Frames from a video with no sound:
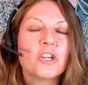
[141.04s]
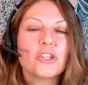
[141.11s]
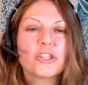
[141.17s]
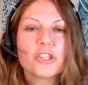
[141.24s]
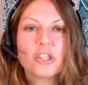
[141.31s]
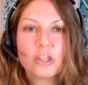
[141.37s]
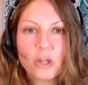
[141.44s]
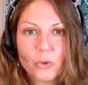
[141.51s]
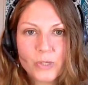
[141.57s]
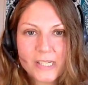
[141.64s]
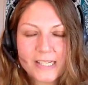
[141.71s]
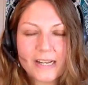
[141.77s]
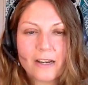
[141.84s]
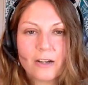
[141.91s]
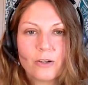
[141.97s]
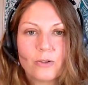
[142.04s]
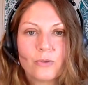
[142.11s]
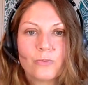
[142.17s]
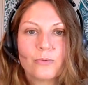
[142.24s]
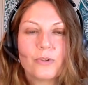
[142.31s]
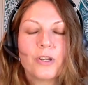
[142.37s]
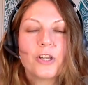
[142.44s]
Slow it
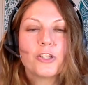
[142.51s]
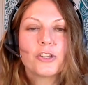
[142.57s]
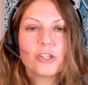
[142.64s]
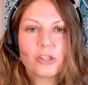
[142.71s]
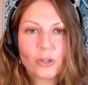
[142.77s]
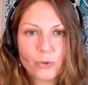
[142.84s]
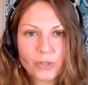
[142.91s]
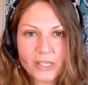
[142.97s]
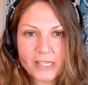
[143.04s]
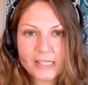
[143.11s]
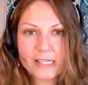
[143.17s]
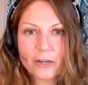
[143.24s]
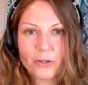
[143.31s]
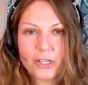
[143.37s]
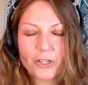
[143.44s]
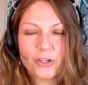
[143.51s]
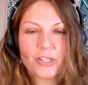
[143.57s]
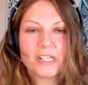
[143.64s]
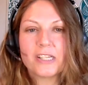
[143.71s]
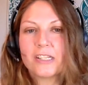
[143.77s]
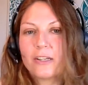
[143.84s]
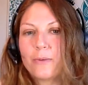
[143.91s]
down, slow things down in your
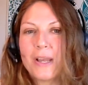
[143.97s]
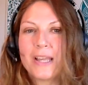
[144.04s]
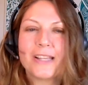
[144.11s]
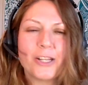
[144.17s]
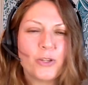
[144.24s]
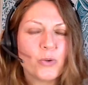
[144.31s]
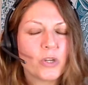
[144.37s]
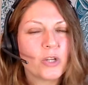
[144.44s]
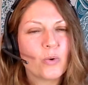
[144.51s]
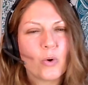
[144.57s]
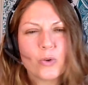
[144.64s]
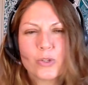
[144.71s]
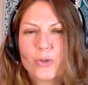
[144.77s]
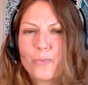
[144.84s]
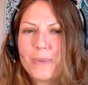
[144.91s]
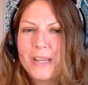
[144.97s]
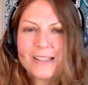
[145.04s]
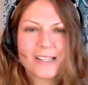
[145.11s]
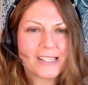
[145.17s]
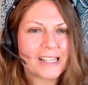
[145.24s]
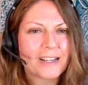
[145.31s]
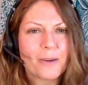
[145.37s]
system, and then you can also make
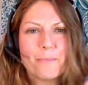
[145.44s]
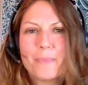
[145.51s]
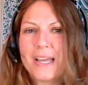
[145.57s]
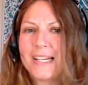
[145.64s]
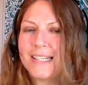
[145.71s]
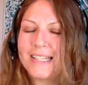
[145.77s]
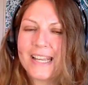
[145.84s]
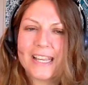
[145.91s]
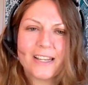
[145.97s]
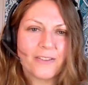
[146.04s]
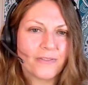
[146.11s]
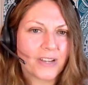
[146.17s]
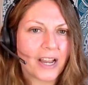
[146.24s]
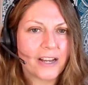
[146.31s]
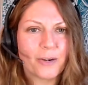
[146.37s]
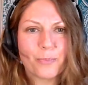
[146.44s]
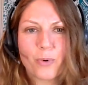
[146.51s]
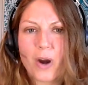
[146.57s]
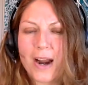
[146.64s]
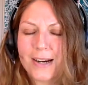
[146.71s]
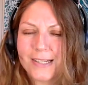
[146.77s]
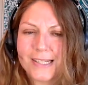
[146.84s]
this like a meditative kind of
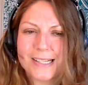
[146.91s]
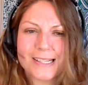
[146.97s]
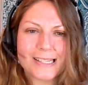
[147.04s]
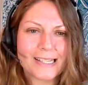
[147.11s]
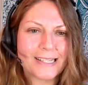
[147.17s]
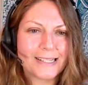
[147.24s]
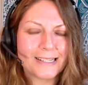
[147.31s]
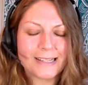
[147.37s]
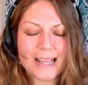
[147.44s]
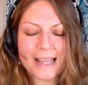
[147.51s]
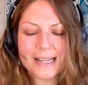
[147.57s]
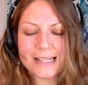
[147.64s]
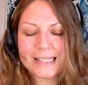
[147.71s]
practice and